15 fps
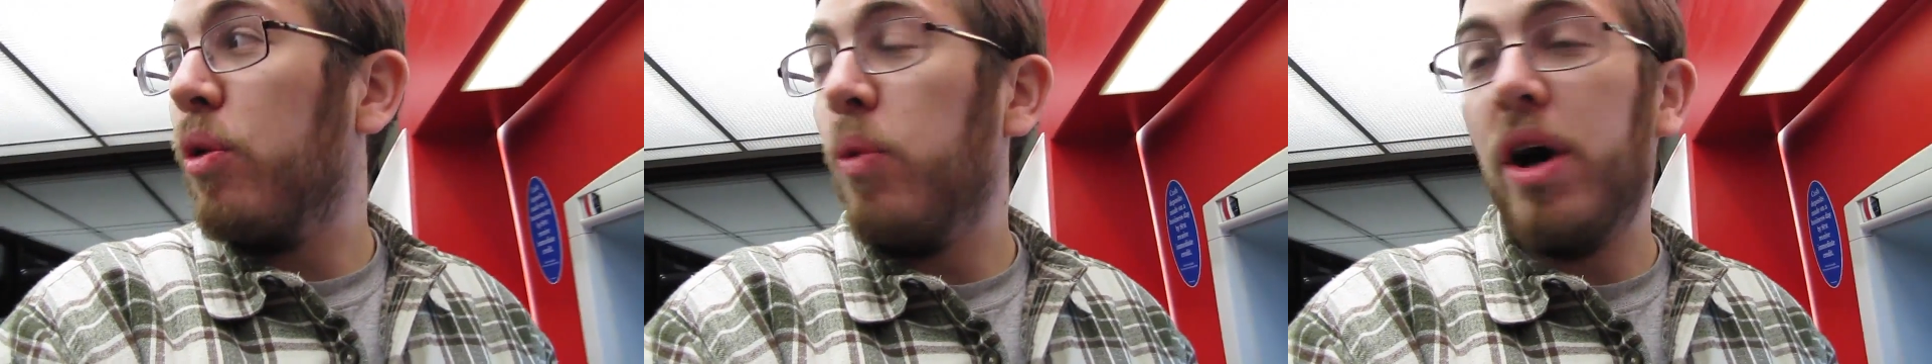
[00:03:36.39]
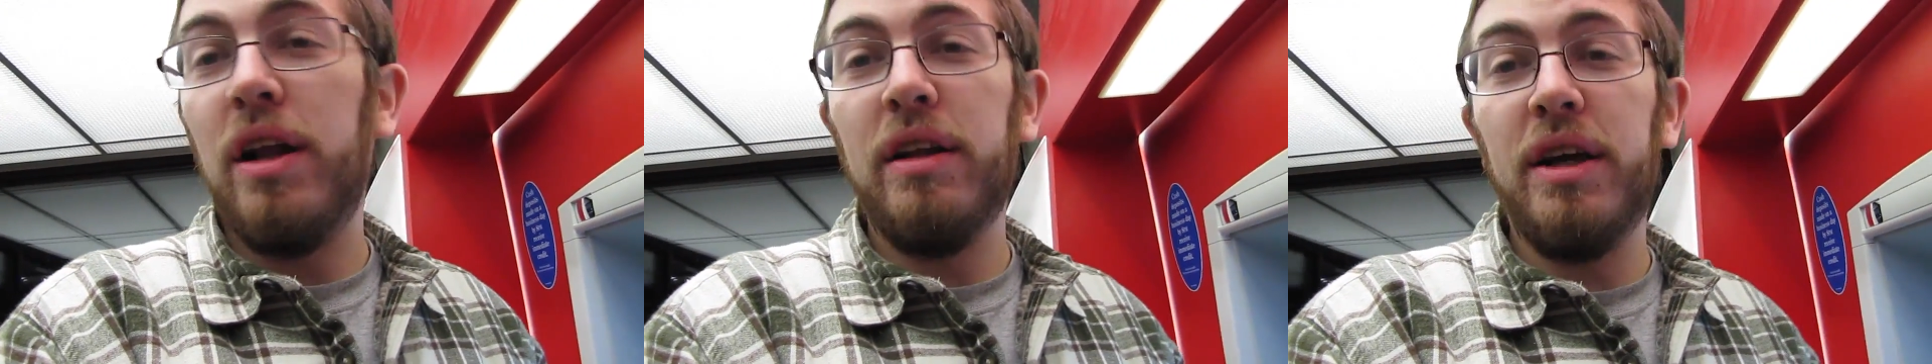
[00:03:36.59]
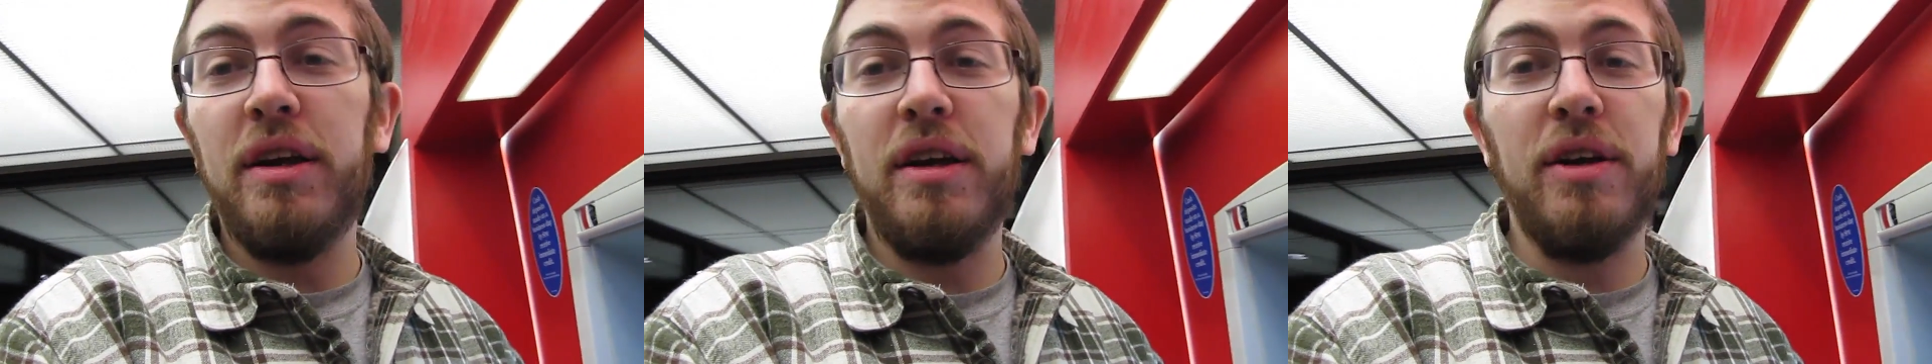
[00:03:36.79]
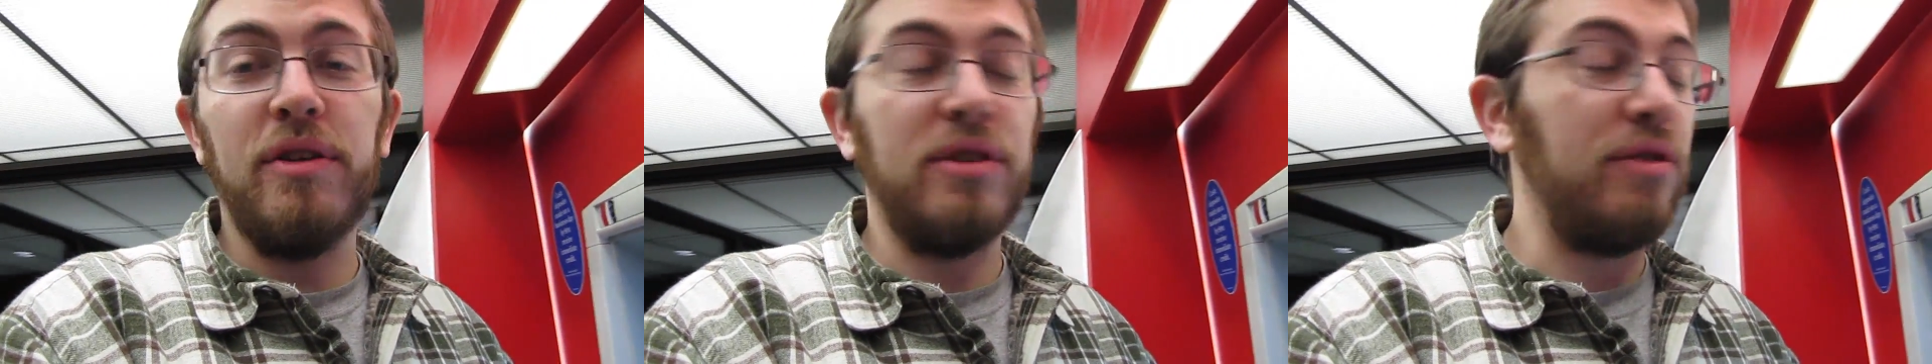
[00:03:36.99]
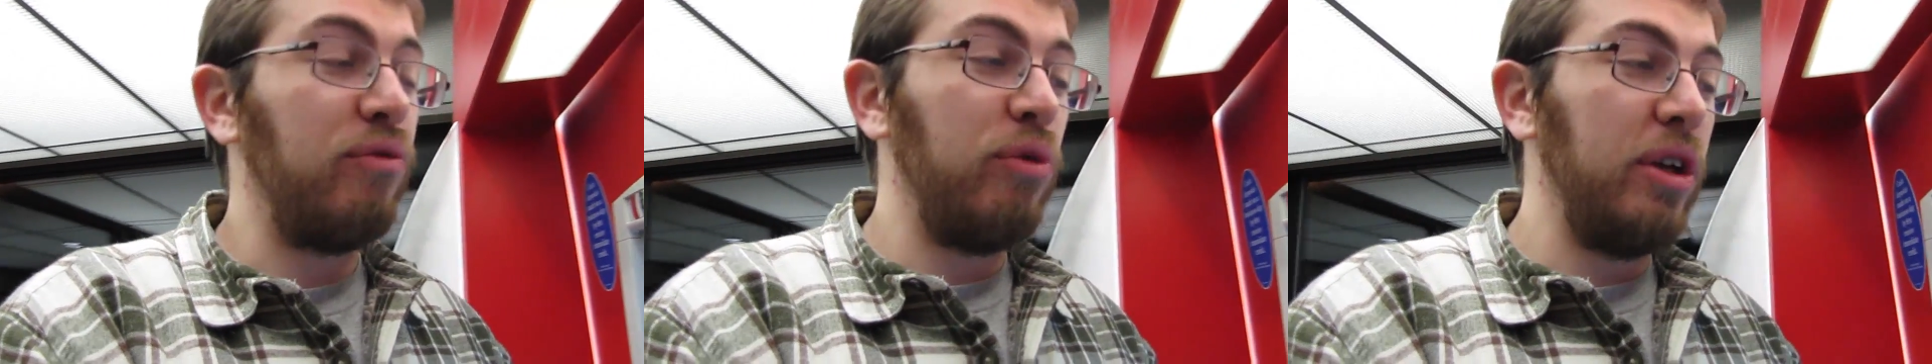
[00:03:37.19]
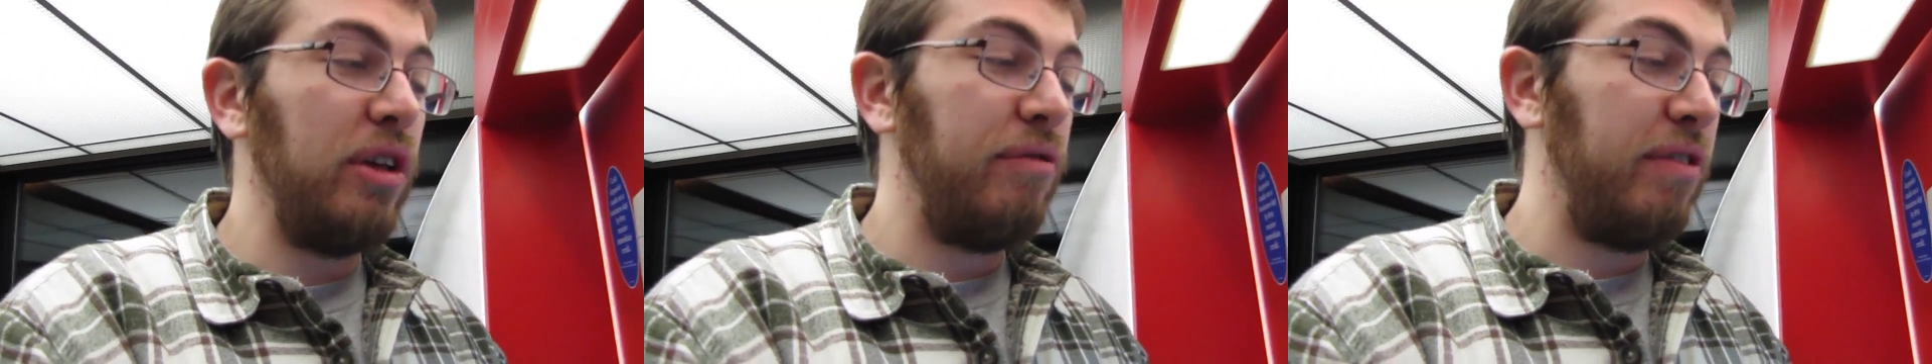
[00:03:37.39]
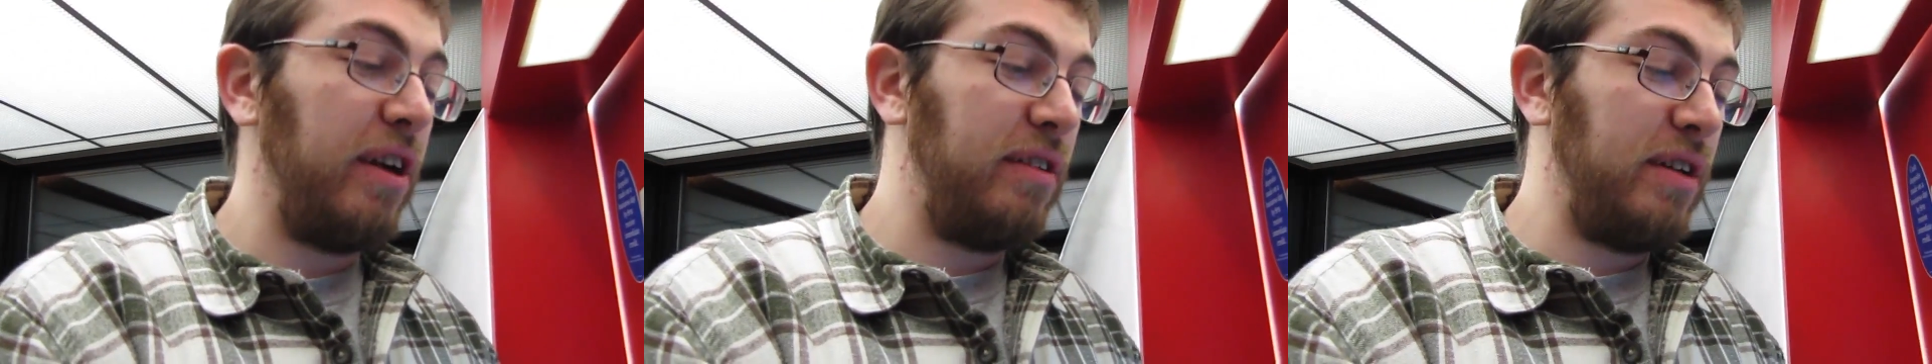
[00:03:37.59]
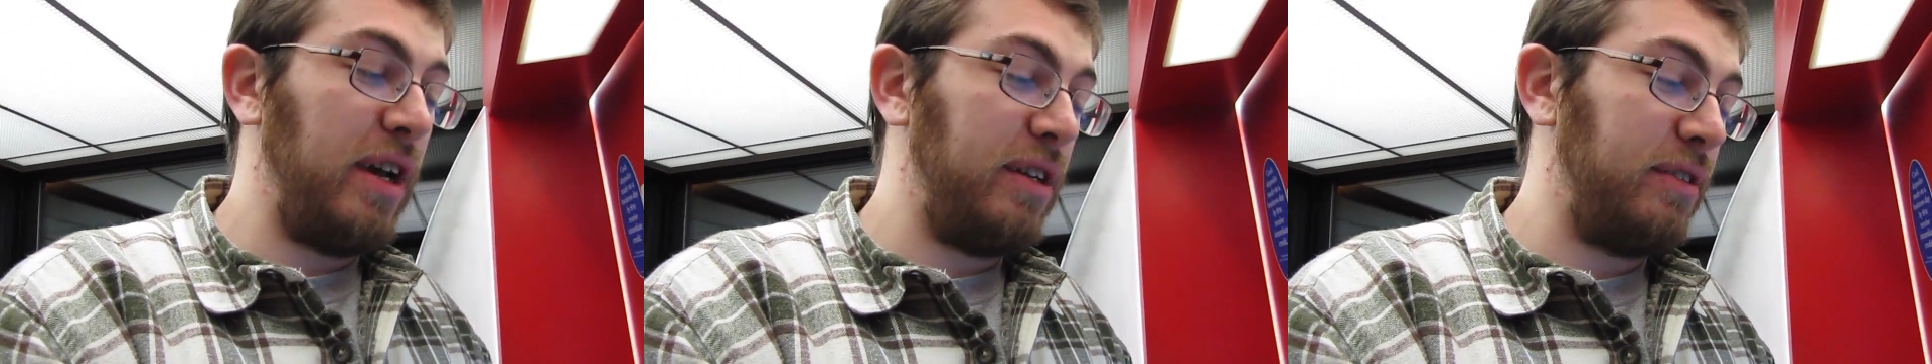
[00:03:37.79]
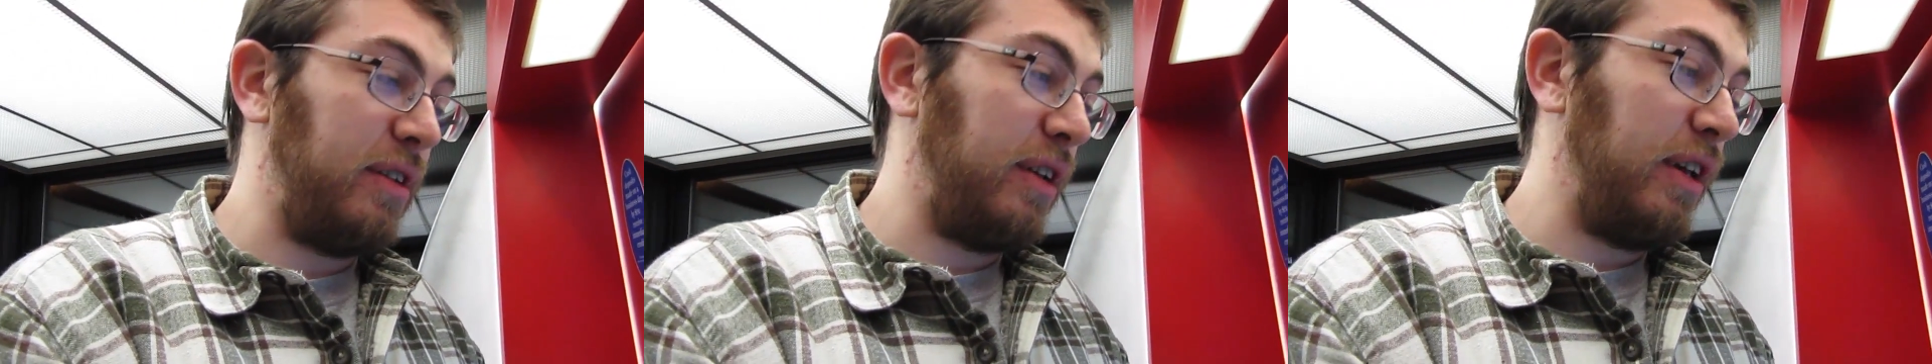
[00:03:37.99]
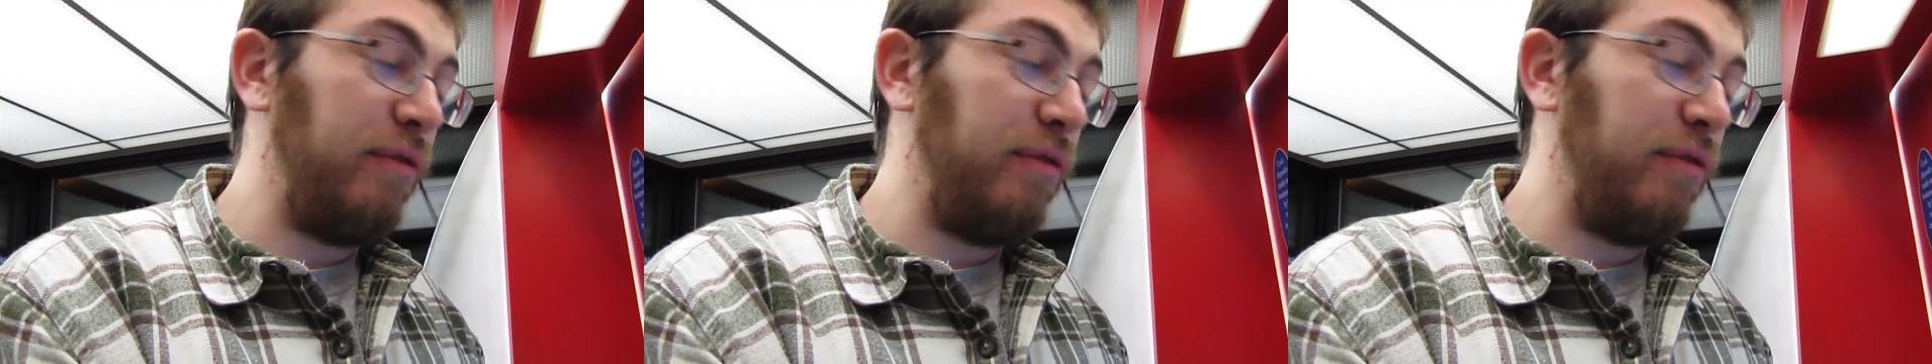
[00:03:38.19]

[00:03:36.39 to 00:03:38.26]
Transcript: well lit here. It's really fantastic.